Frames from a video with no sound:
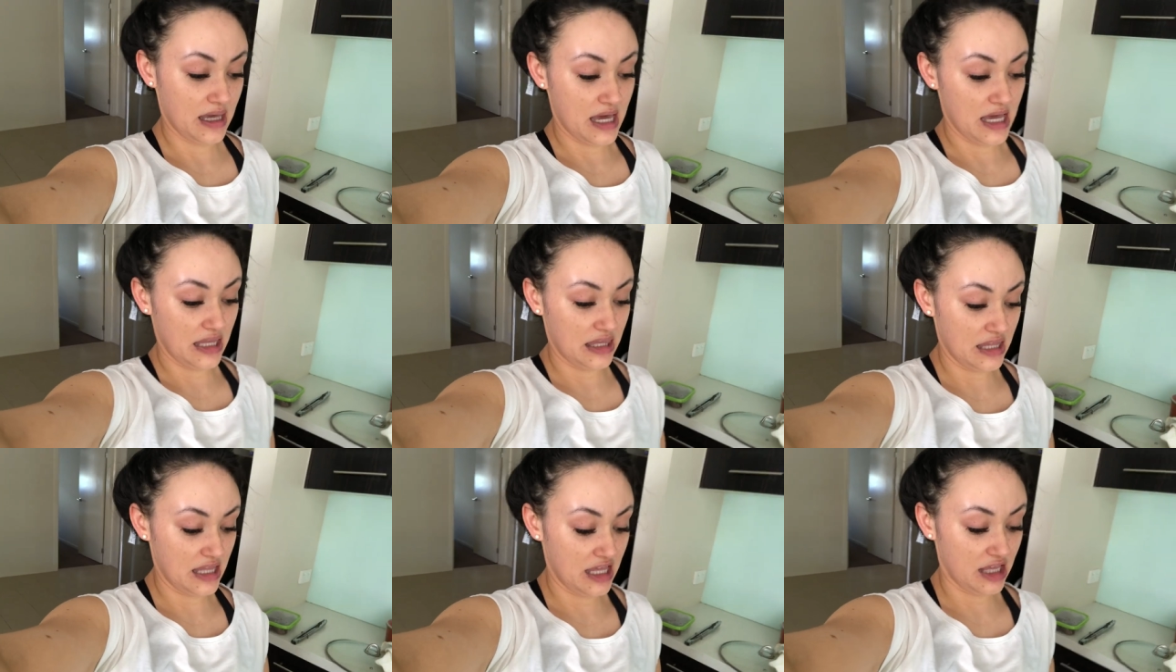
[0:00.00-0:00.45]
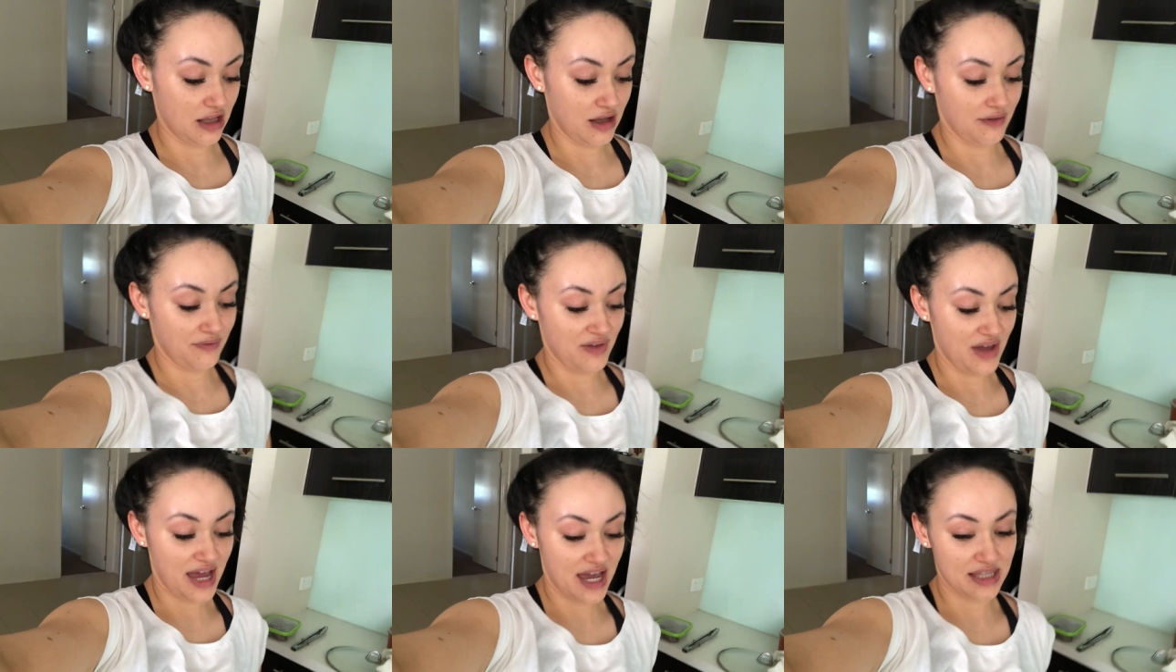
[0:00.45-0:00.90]
and then
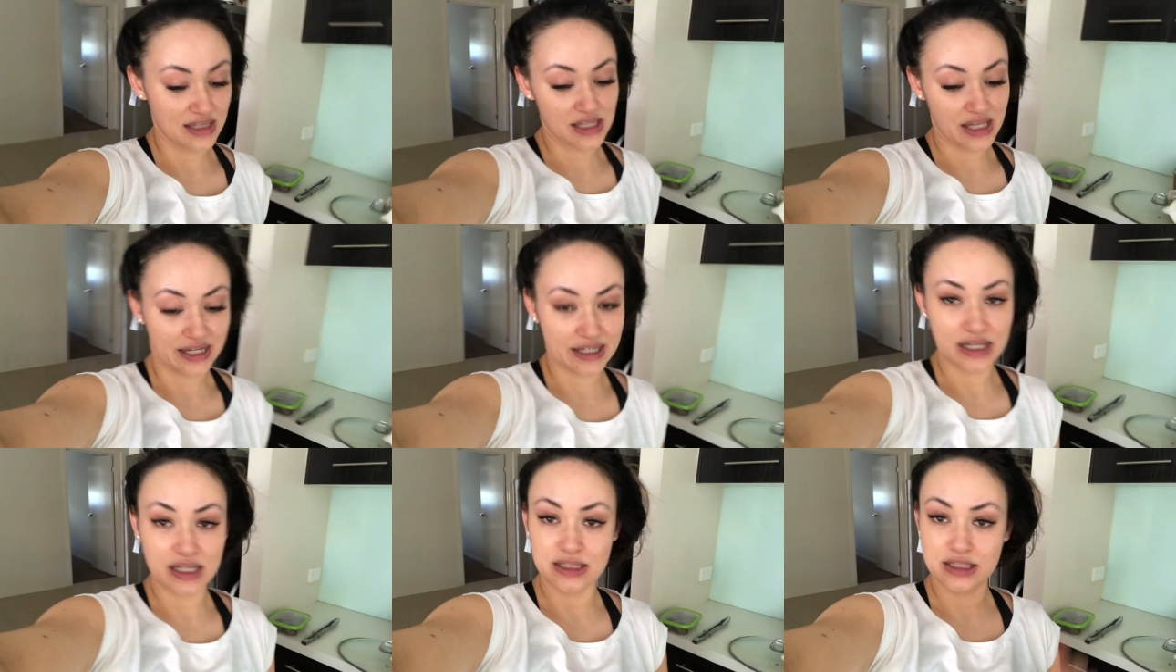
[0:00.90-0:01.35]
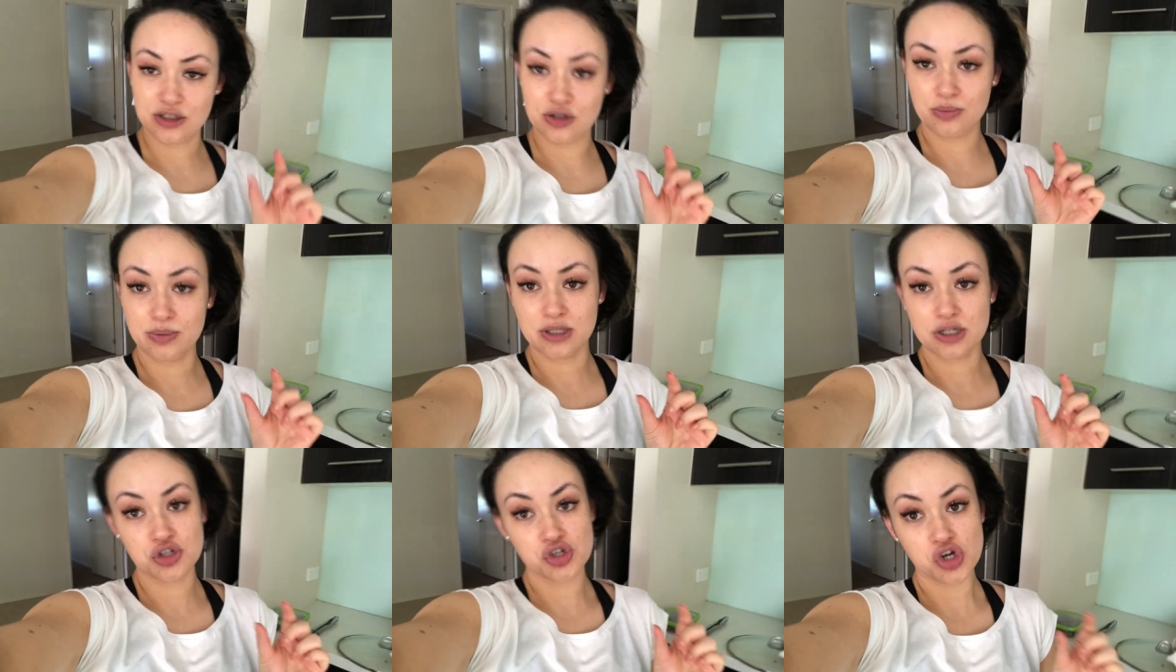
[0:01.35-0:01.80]
I've had like a
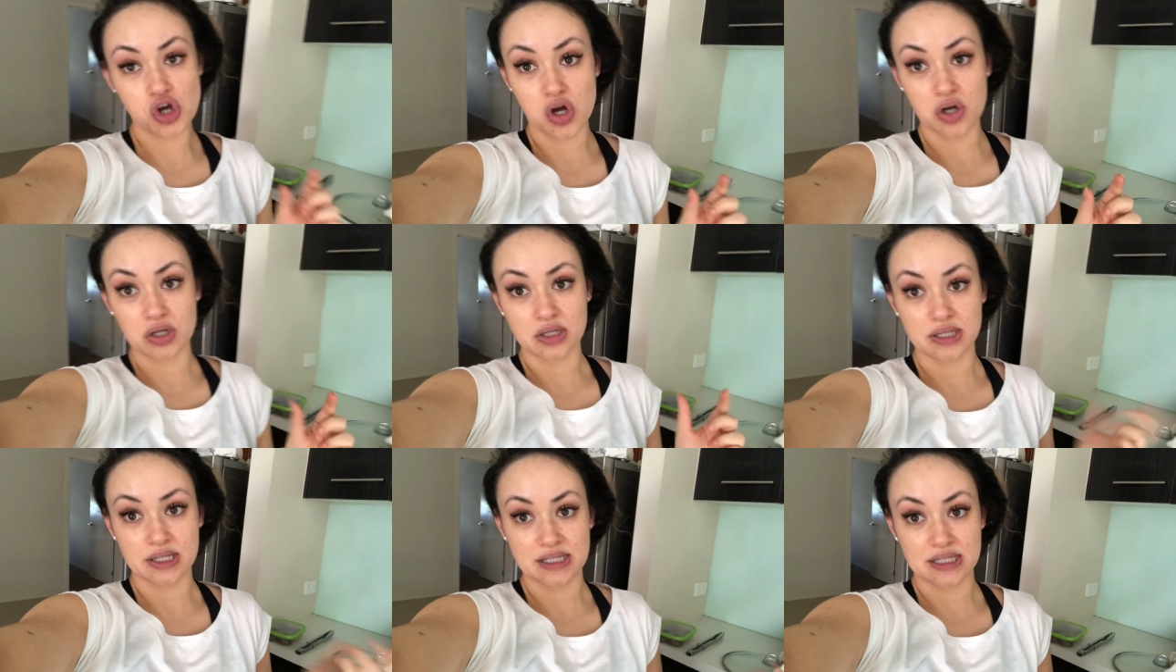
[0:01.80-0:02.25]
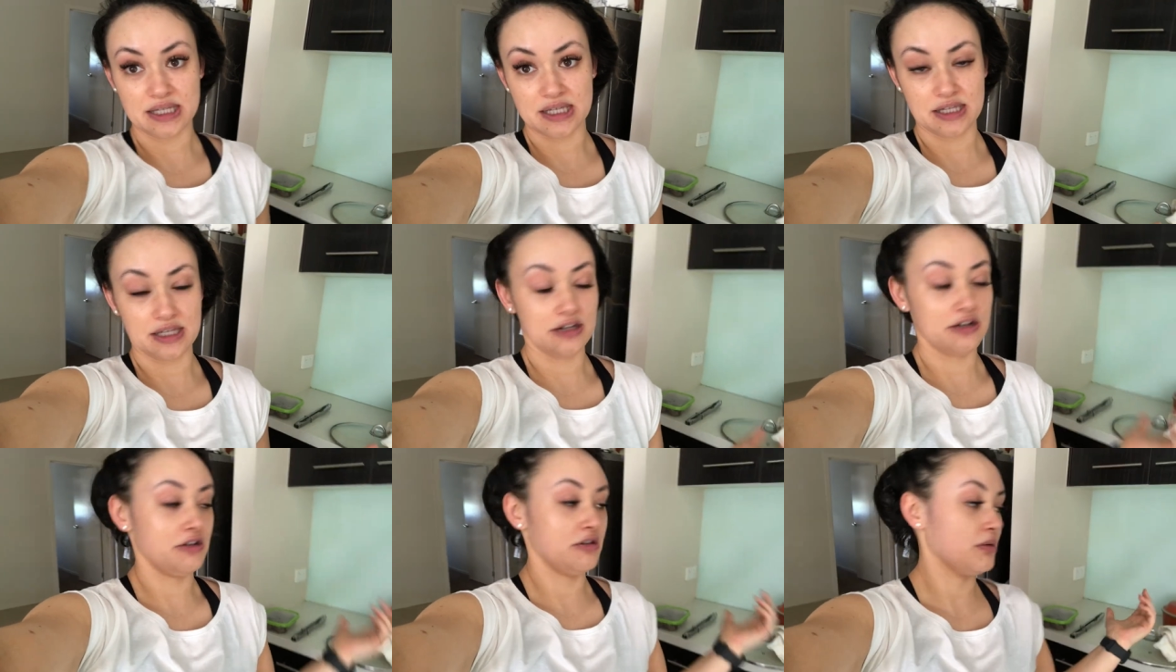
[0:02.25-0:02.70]
little bit of chocolate
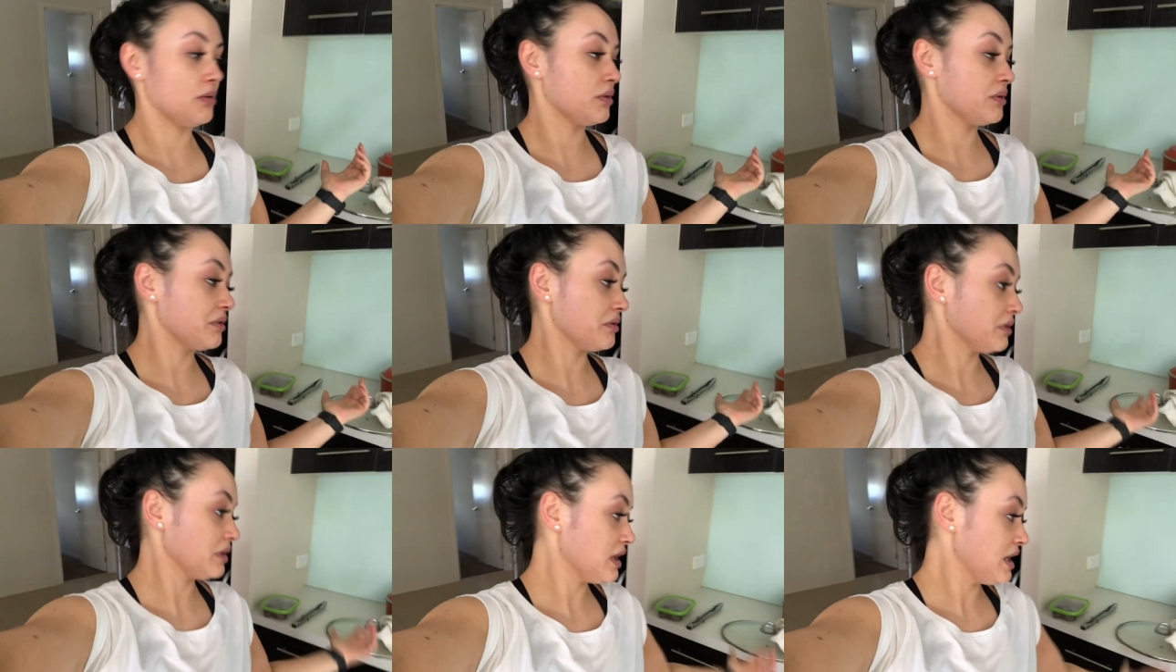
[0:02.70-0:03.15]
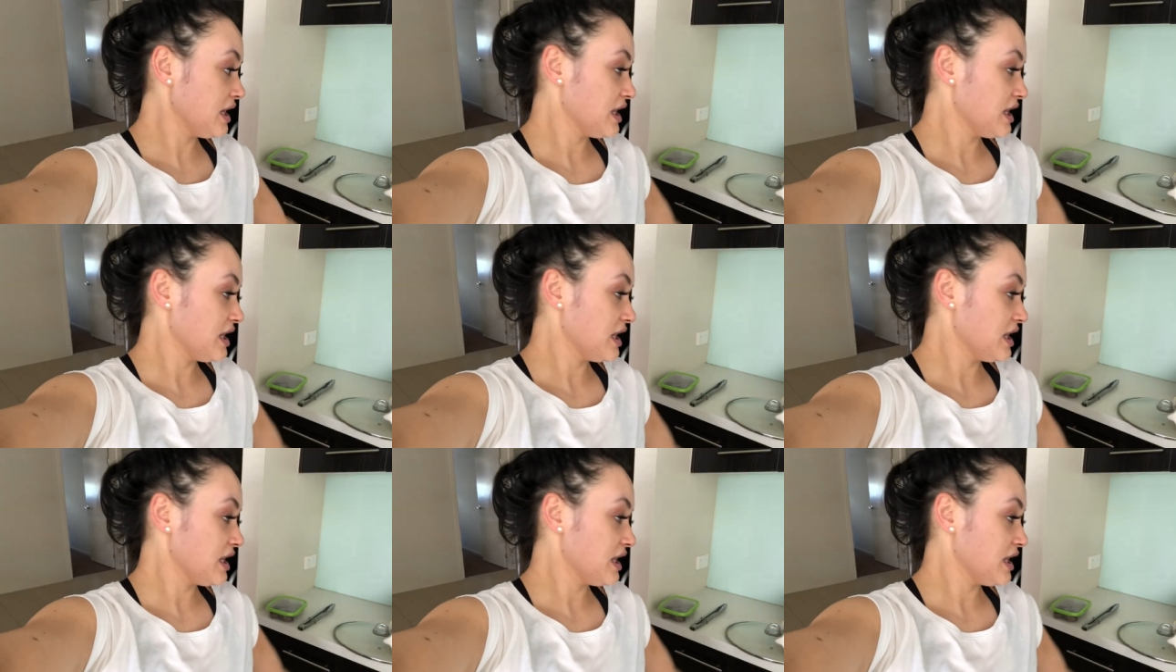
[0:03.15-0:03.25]
here, or